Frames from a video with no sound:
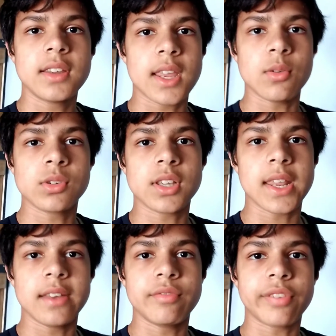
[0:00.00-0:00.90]
it was
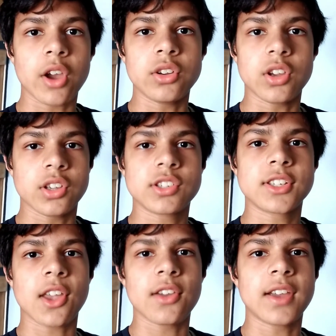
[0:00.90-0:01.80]
in focus,
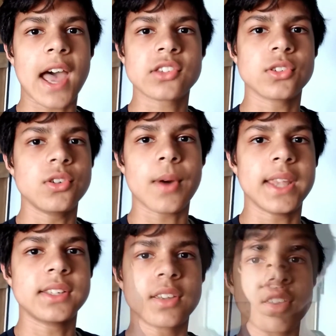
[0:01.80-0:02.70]
so that's
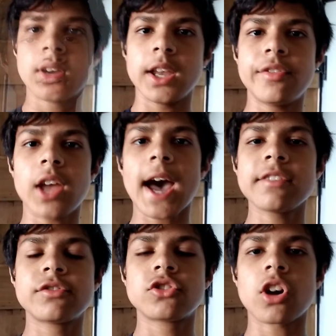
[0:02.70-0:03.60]
always a good. If you
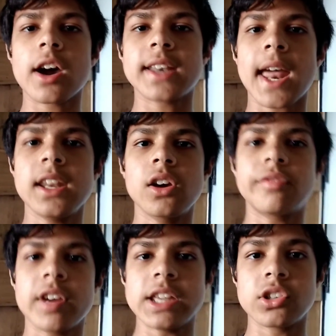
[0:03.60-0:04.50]
have tried any of
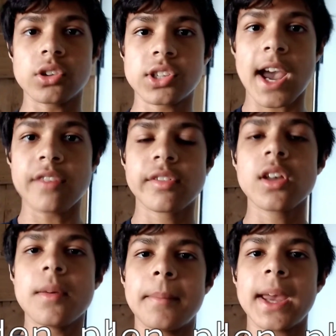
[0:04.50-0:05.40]
these yourself,
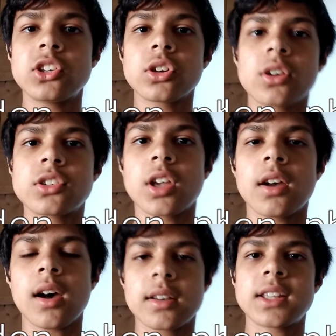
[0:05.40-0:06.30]
make sure
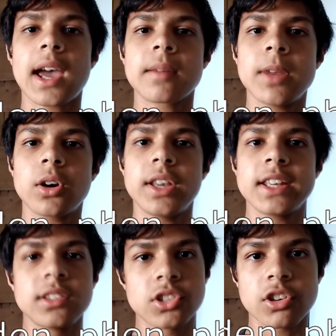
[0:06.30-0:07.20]
to tag me on
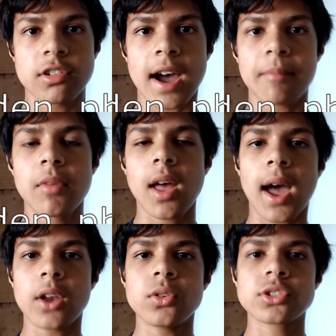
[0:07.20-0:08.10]
Instagram,
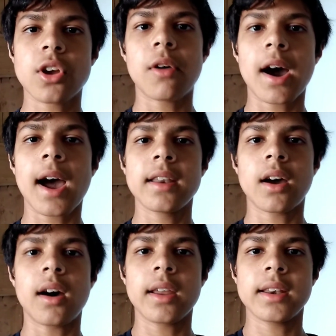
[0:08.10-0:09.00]
and also
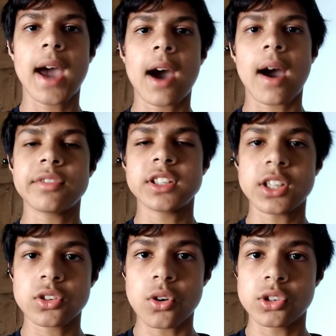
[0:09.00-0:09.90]
I now have a
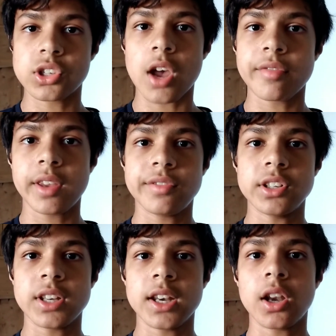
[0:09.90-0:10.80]
Discord server if
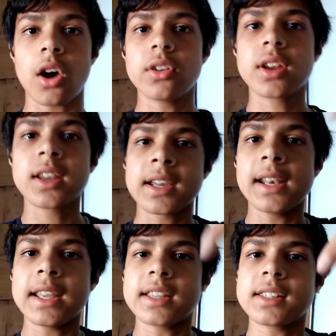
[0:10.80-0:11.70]
you didn't know. The
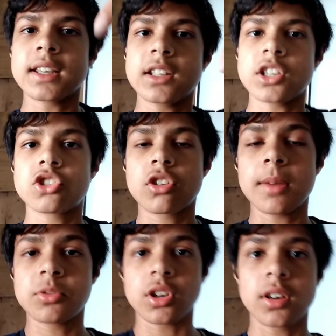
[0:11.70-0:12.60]
link is in the
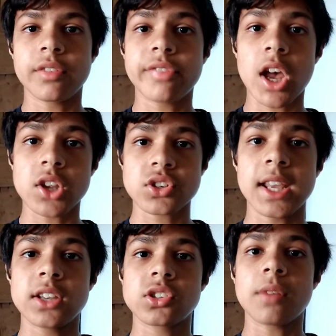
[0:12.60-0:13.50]
description, the first
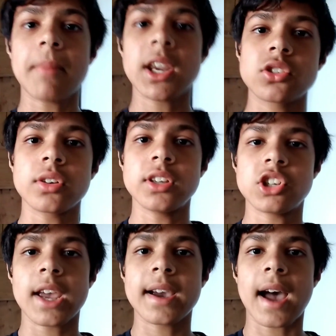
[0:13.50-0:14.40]
link, so make sure you
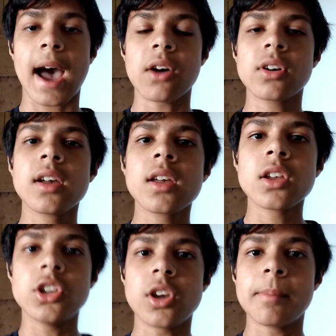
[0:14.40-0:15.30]
check that out.
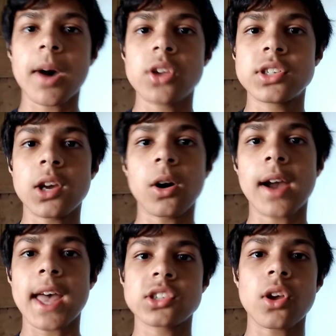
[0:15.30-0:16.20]
You can post it on
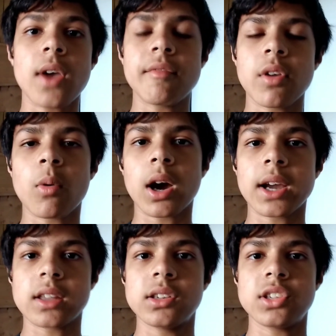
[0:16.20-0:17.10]
there so everyone
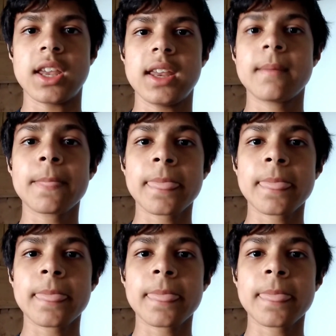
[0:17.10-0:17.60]
can see.